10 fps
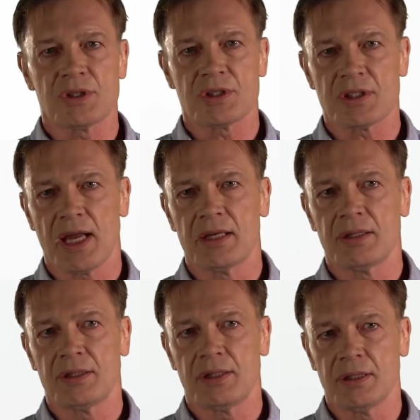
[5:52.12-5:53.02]
the
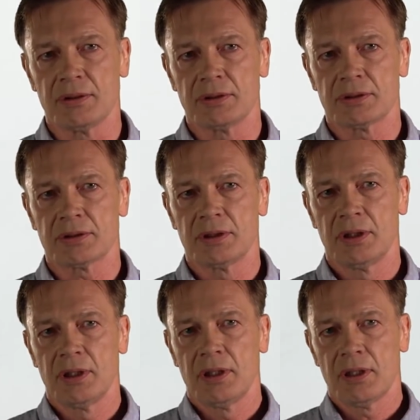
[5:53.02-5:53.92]
standard dose.
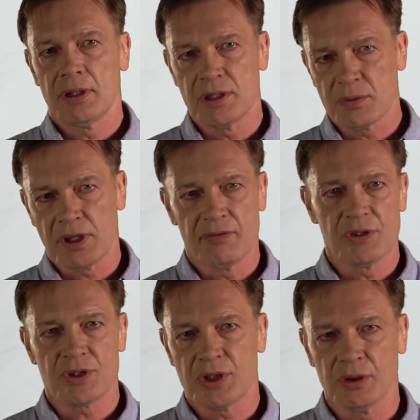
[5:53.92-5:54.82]
These were given
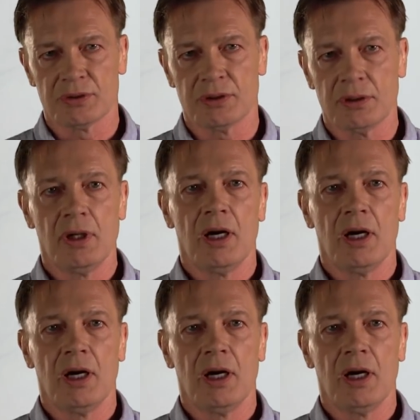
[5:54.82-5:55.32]
to children